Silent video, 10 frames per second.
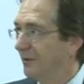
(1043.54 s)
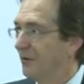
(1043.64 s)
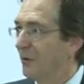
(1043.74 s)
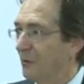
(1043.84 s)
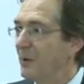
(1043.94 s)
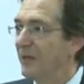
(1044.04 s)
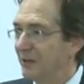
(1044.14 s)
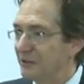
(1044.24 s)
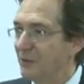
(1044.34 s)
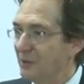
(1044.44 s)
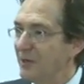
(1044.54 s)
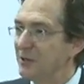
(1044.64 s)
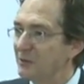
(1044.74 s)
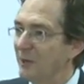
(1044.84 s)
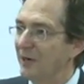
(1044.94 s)
their wings. Their
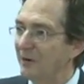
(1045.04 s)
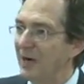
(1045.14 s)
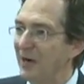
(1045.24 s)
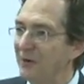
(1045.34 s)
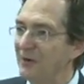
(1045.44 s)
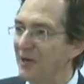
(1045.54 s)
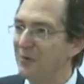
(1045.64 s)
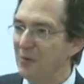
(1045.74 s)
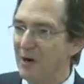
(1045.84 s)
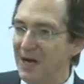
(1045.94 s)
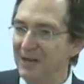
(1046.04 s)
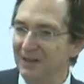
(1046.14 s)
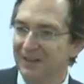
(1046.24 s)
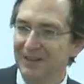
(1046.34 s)
wings wear out, and they want,